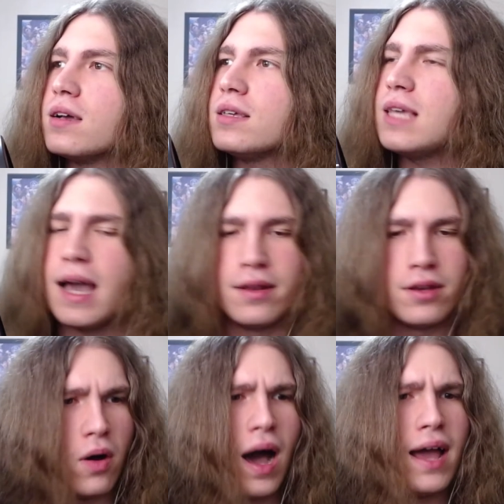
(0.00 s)
yeah,
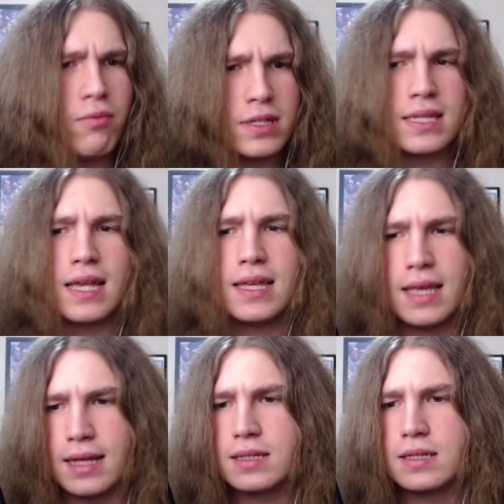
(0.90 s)
no, I would say
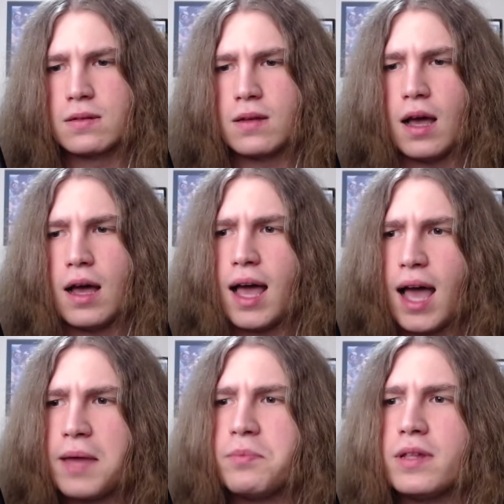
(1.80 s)
yes. Uh,
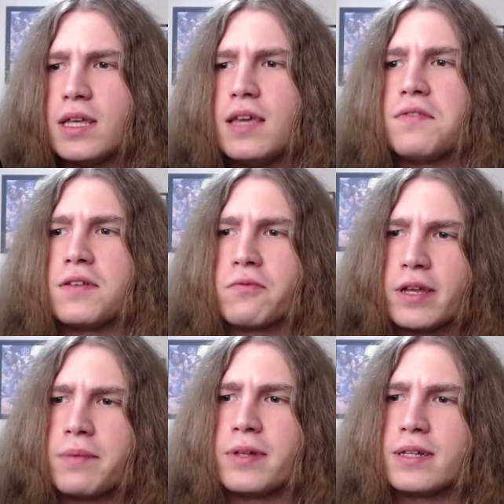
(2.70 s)
I believe in
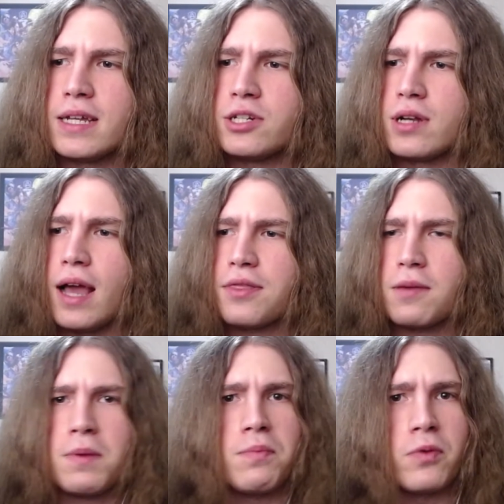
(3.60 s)
rehabilitation. I
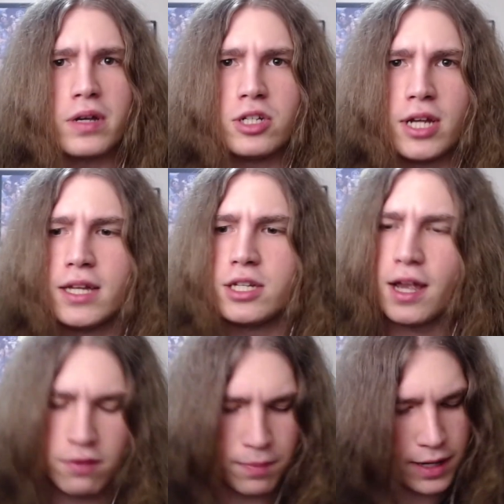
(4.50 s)
think people can change.
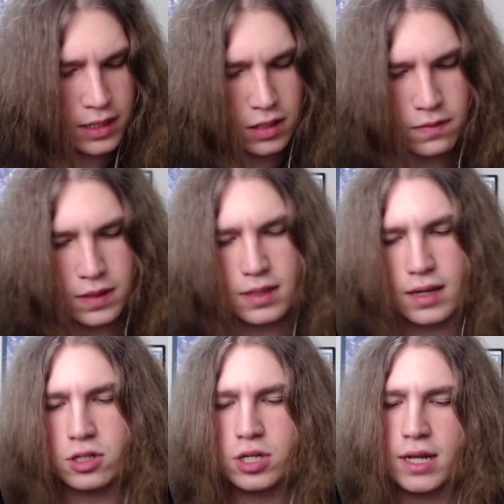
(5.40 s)
Everybody deserves a
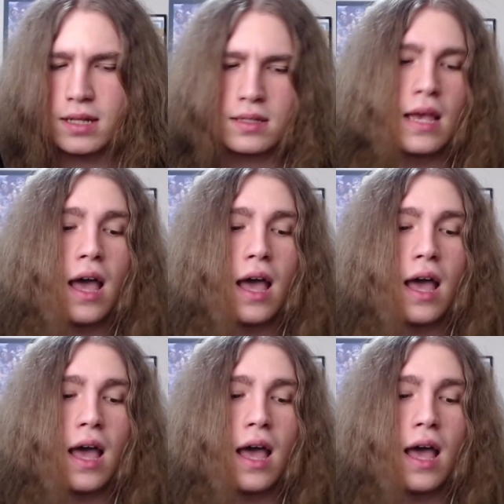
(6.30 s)
second chance.